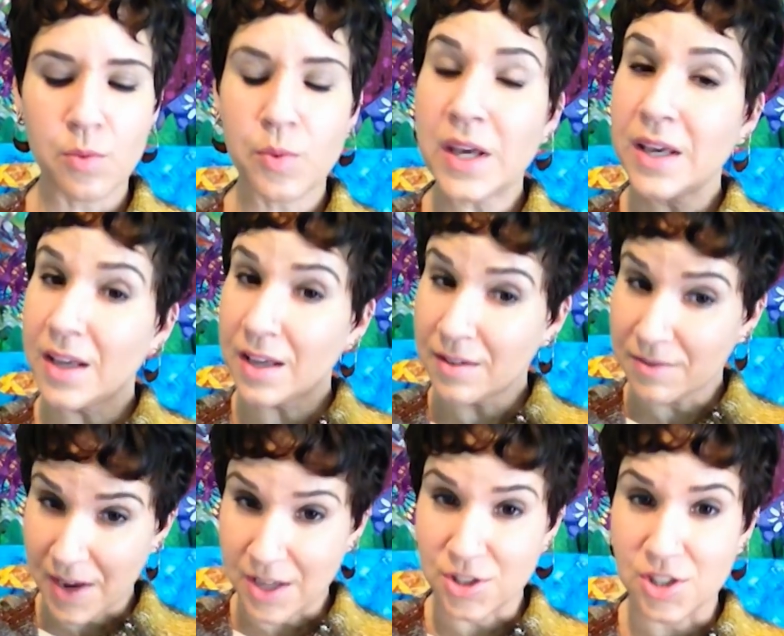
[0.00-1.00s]
we
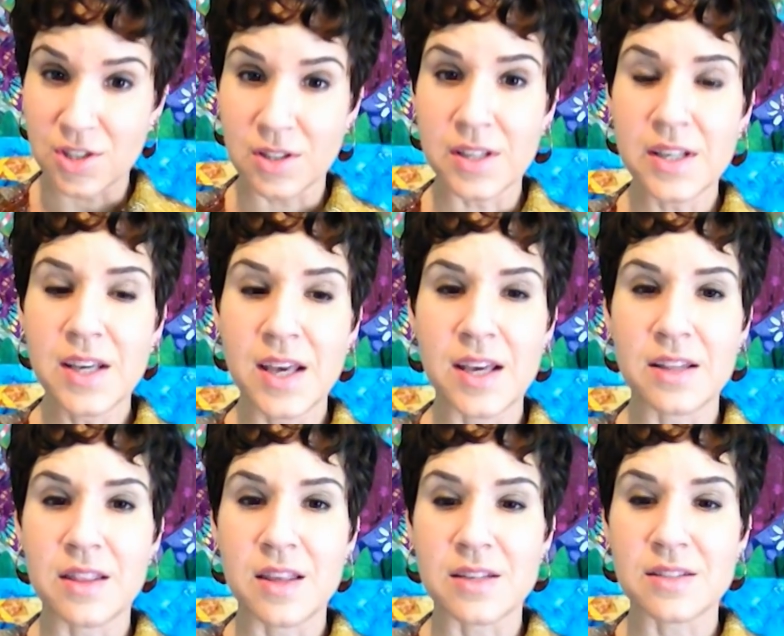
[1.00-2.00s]
eventually
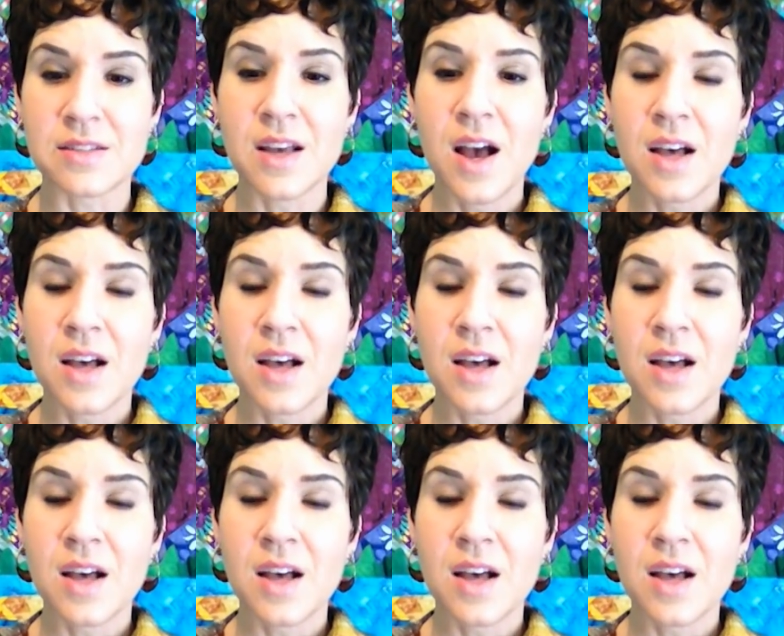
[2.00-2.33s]
hit this